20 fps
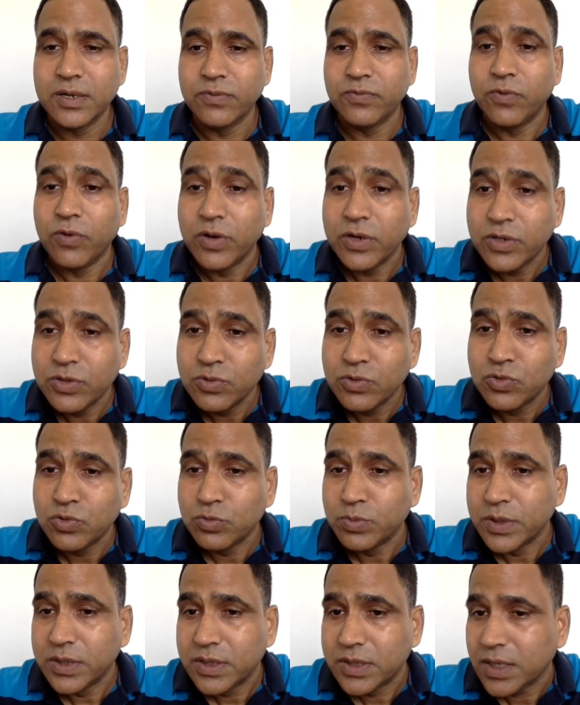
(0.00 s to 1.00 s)
for you to
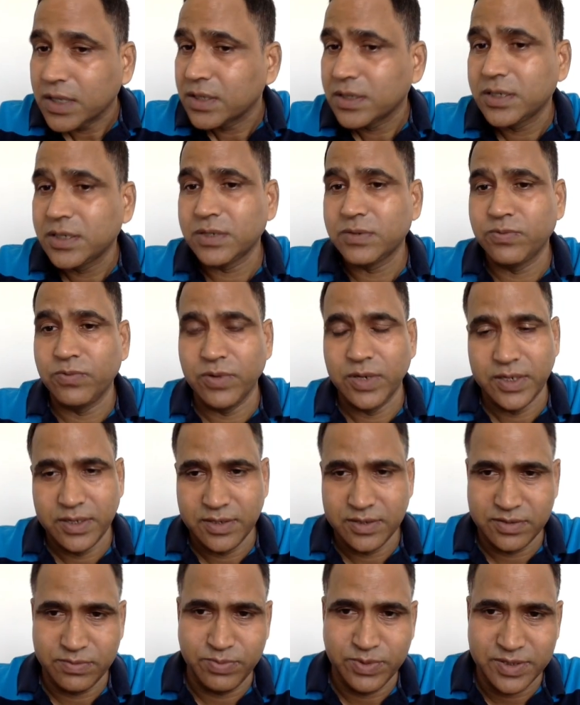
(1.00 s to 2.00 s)
be successful in
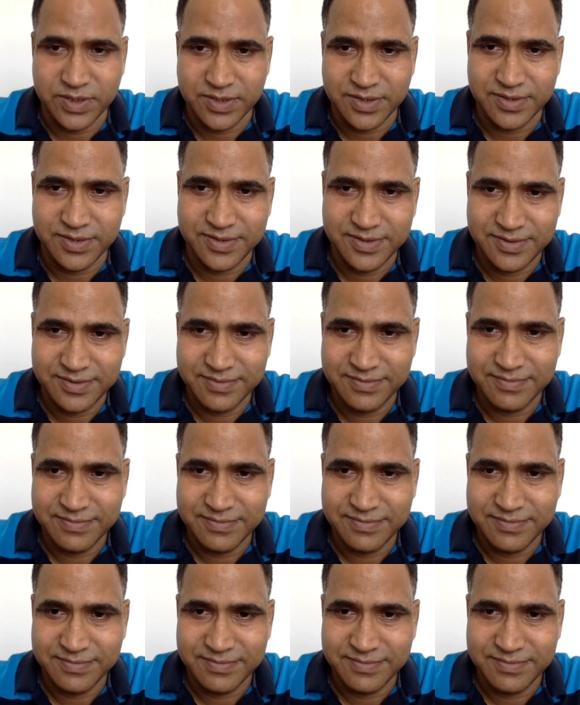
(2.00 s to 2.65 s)
this business.